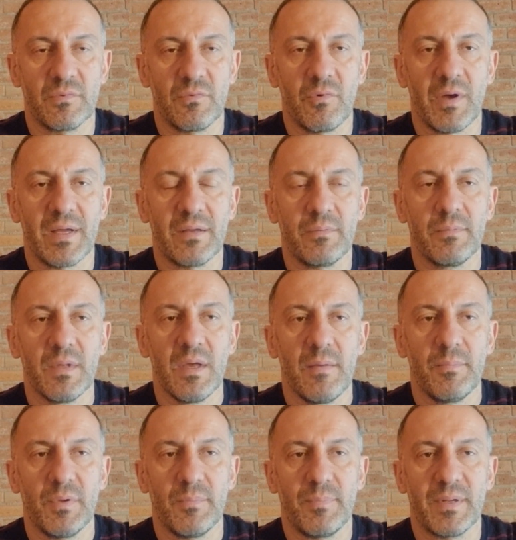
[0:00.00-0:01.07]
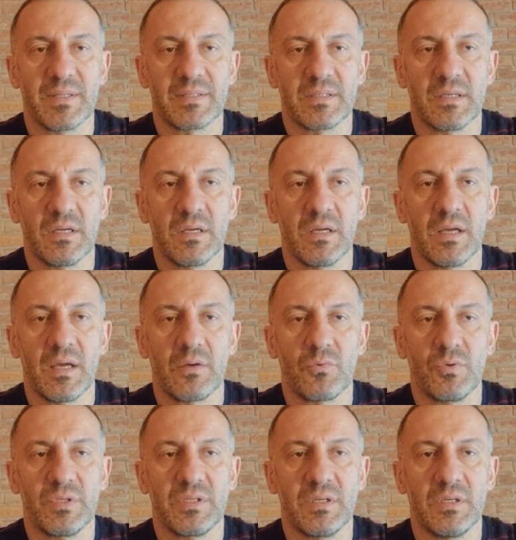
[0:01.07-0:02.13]
Why people say
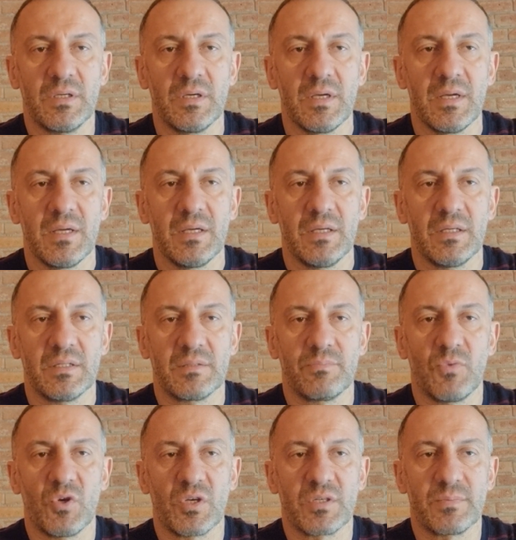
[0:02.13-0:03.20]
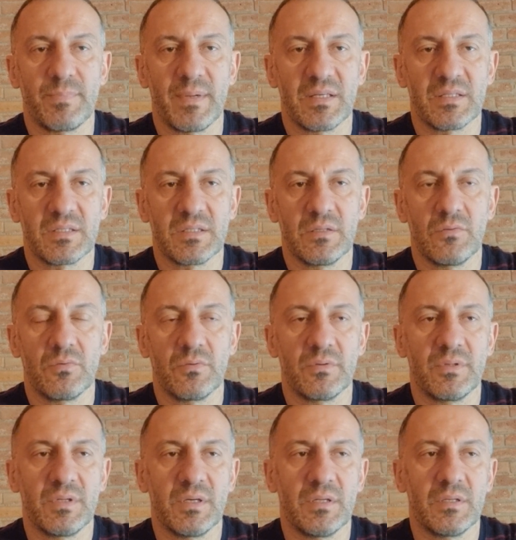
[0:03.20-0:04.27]
equity is more expensive
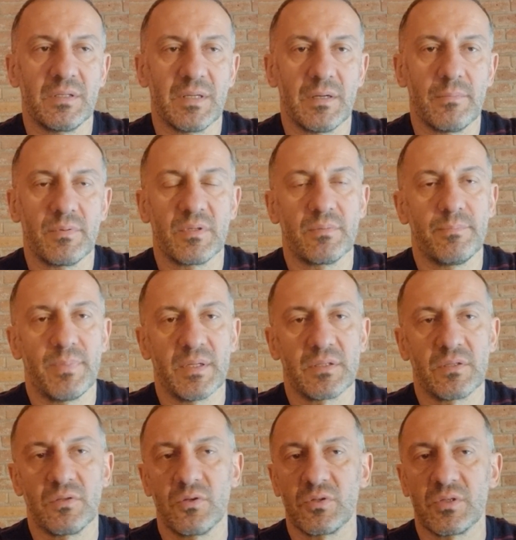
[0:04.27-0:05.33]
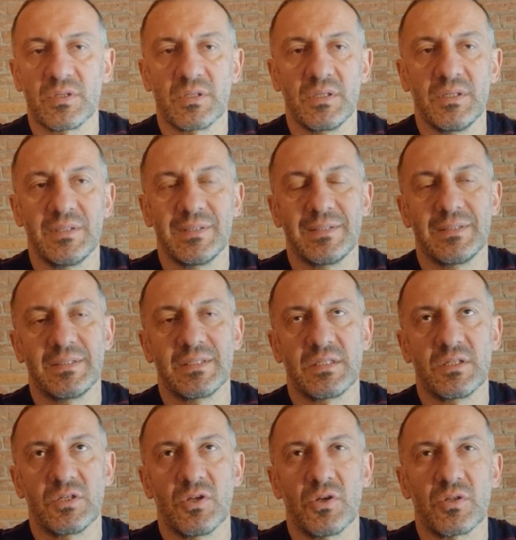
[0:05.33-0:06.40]
than debt, but
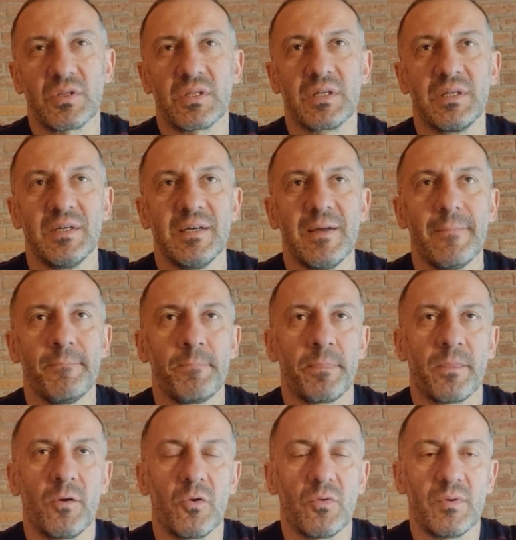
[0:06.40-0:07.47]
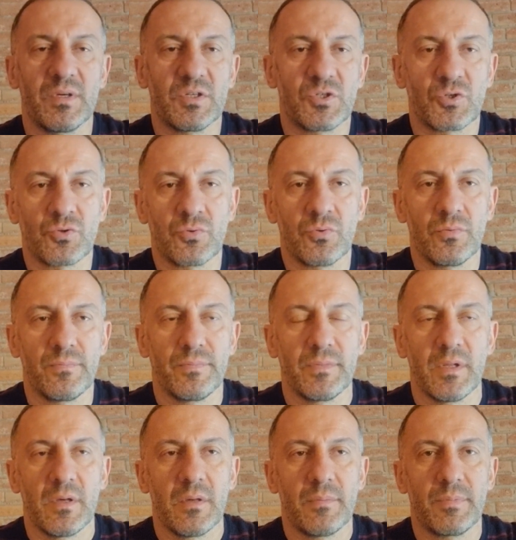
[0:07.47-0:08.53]
it's not always true,
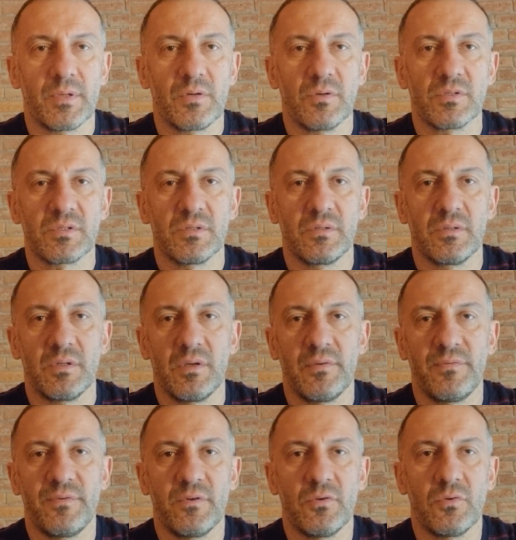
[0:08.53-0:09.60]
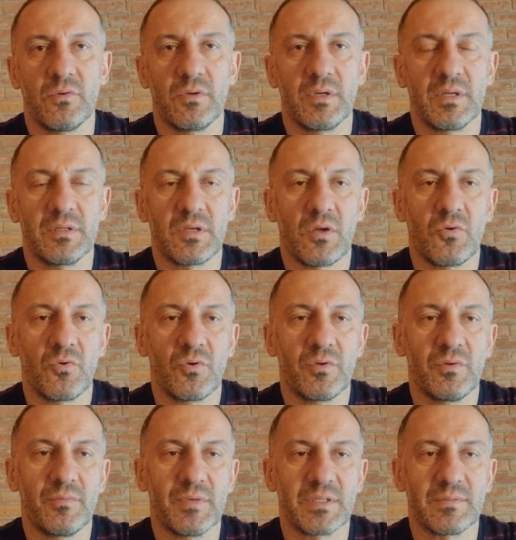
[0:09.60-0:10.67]
because if your return on
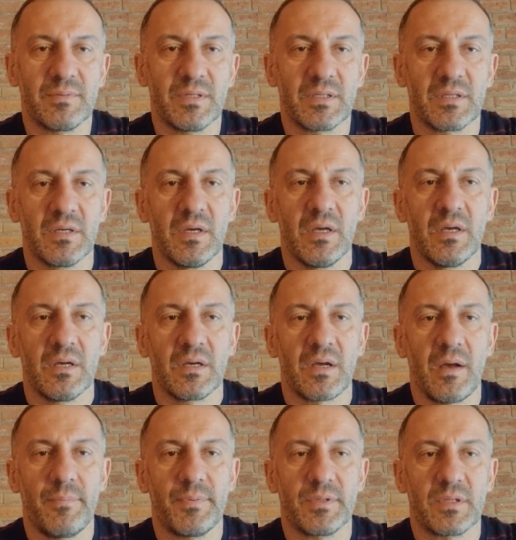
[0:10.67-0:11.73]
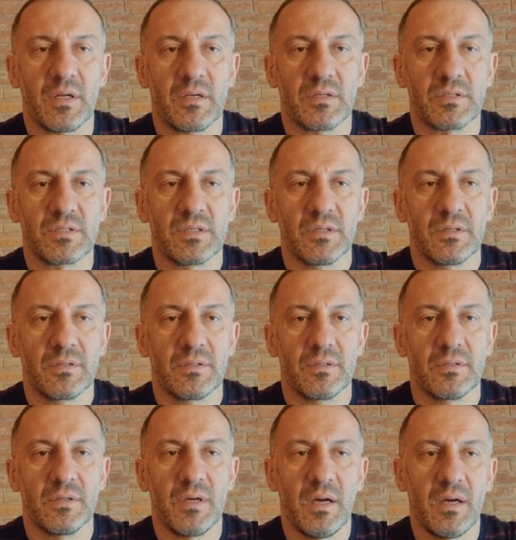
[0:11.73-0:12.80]
investment capital is
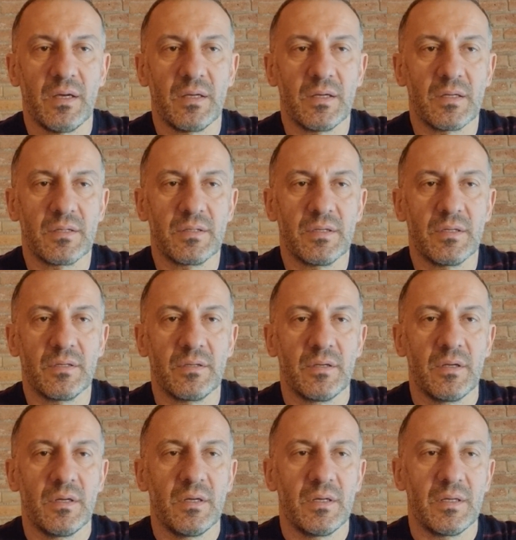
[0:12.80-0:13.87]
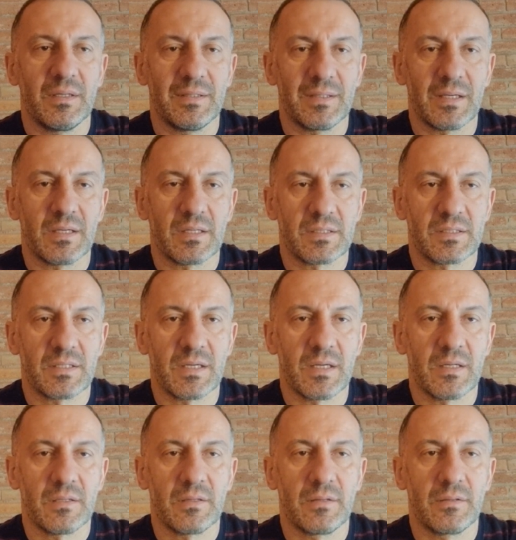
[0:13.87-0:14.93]
higher than interest
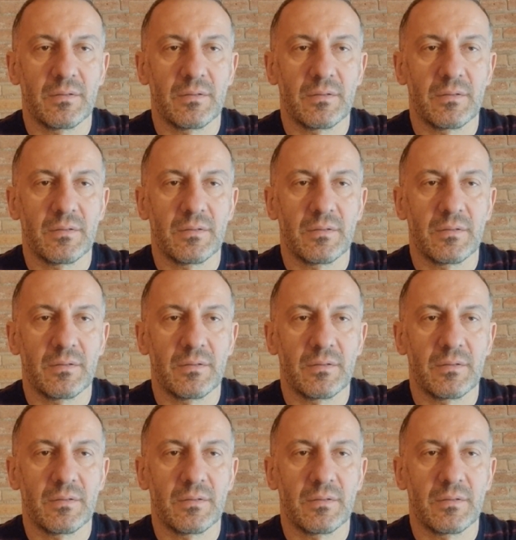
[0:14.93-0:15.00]
rate,